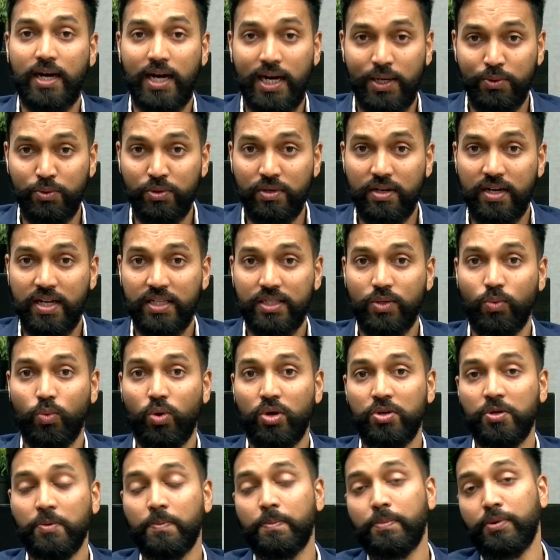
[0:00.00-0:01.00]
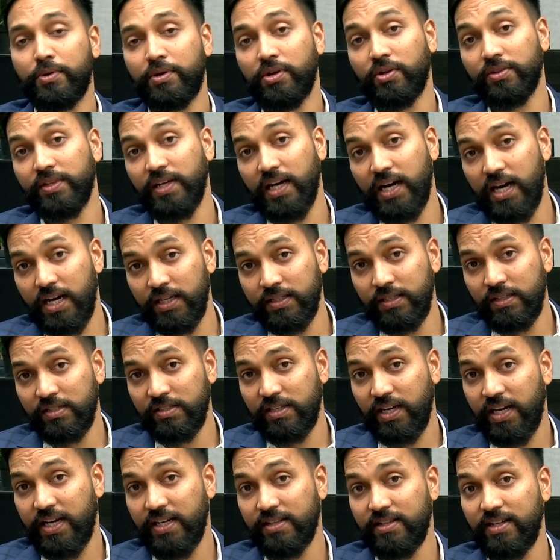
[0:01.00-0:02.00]
I would rather want to put on the other
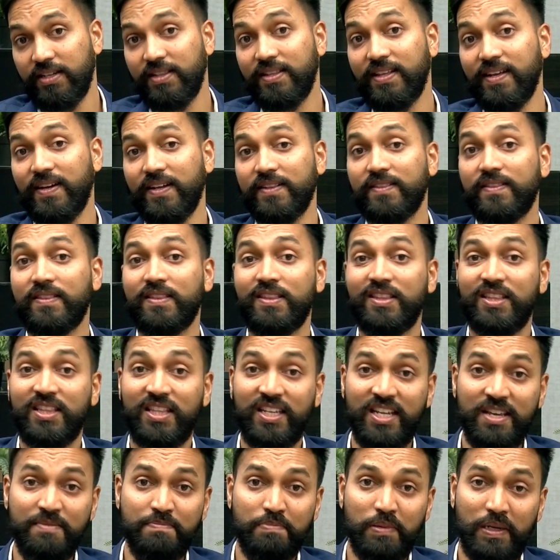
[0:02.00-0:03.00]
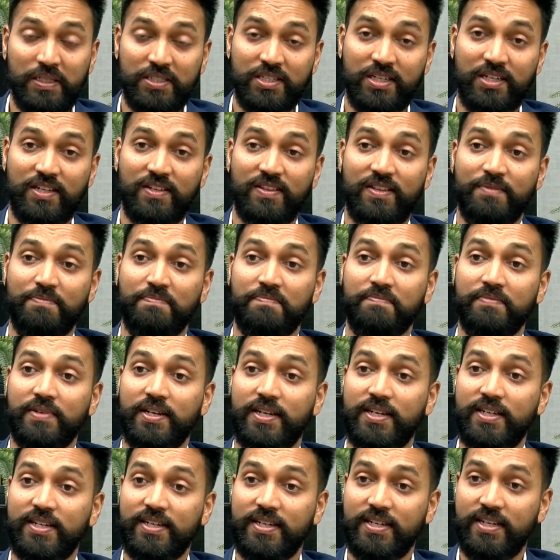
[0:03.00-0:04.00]
side that there are 3% of
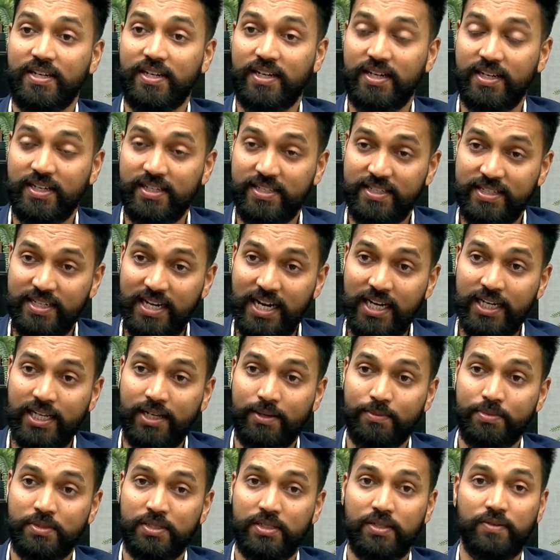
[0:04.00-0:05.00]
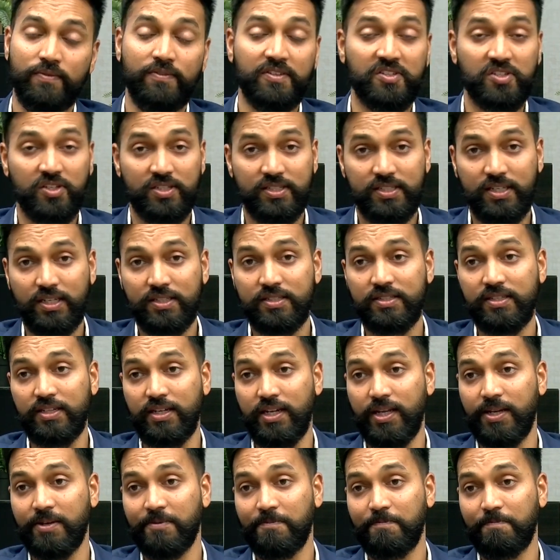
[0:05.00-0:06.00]
the startups which are
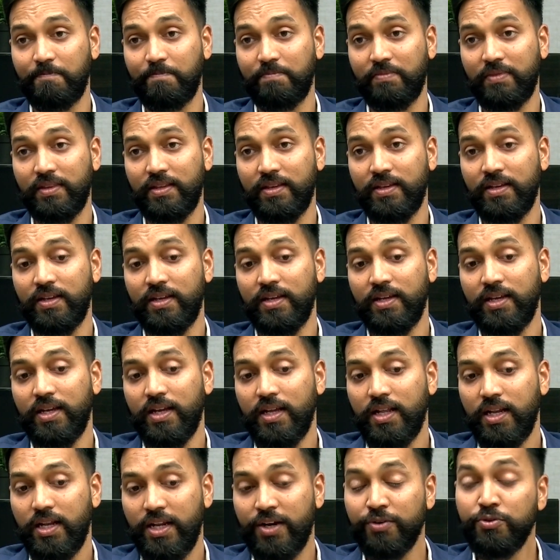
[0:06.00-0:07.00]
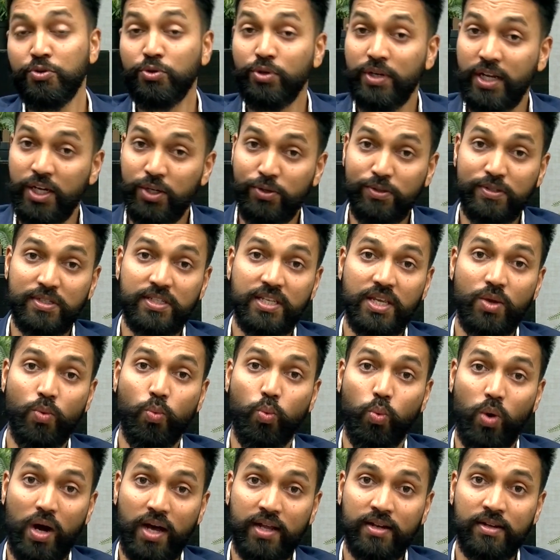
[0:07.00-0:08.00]
succeeding. Now you need to see,
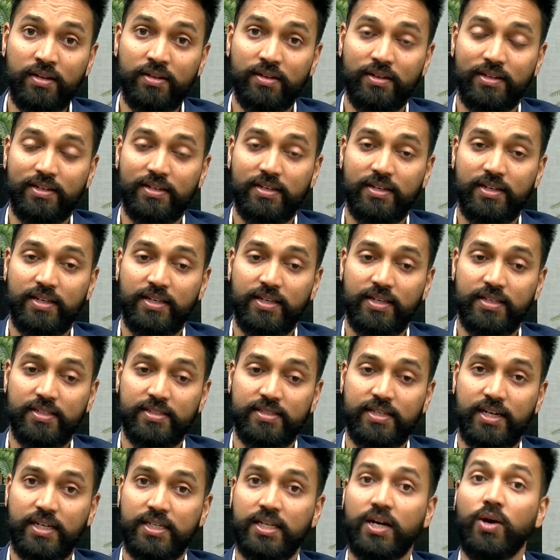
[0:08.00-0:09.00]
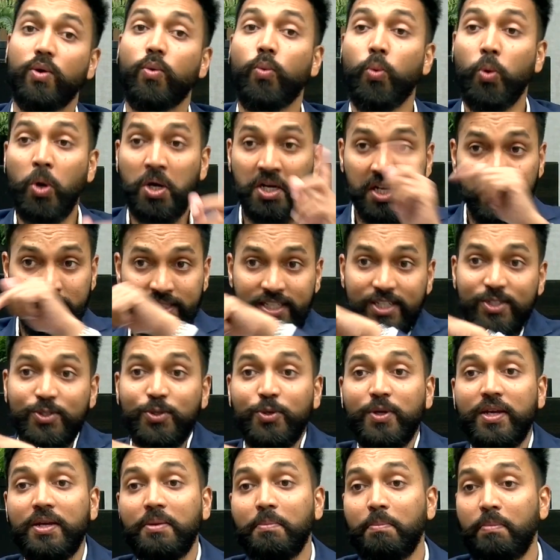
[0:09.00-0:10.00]
one is that what are they
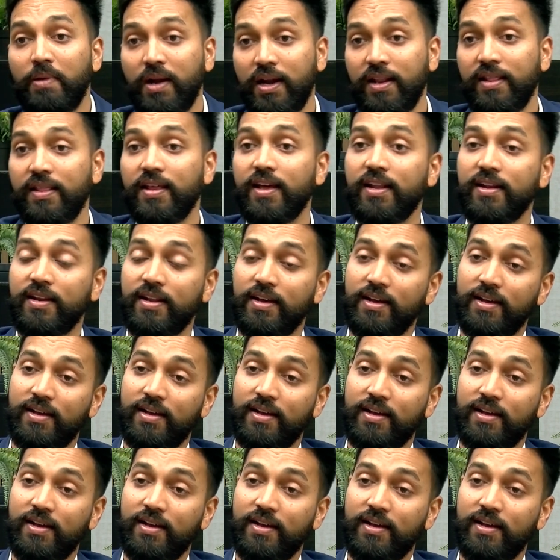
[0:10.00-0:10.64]
doing better than